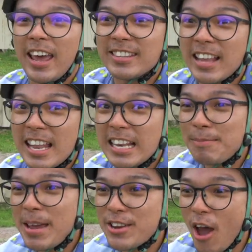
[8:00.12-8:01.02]
It's a little
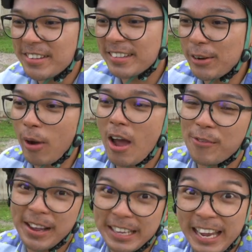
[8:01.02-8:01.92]
bit noisy right
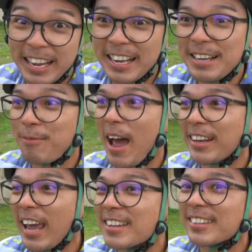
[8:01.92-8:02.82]
over here, but I
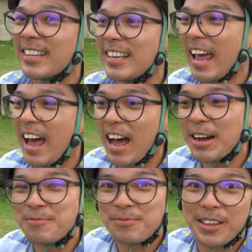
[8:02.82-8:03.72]
can see that
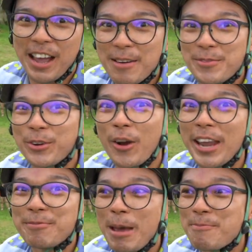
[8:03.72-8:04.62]
I'm, I'm
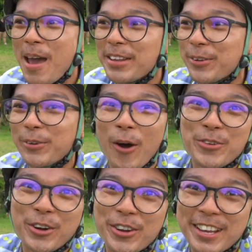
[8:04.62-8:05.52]
trying my best to
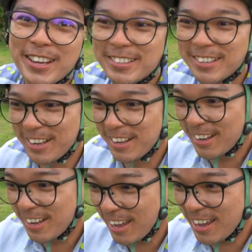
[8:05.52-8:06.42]
control this.
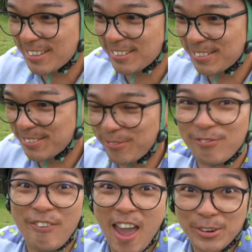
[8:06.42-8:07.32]
It's
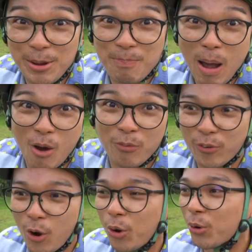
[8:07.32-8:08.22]
very
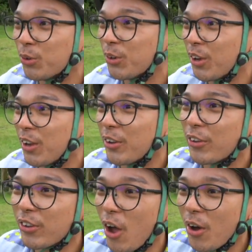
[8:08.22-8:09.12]
powerful.
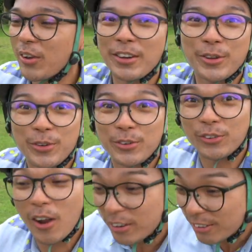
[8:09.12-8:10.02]
So I have to
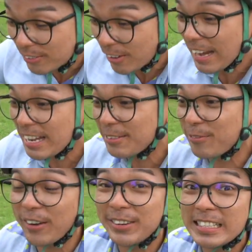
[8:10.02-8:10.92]
ride this
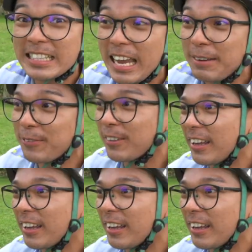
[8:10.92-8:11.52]
very safe.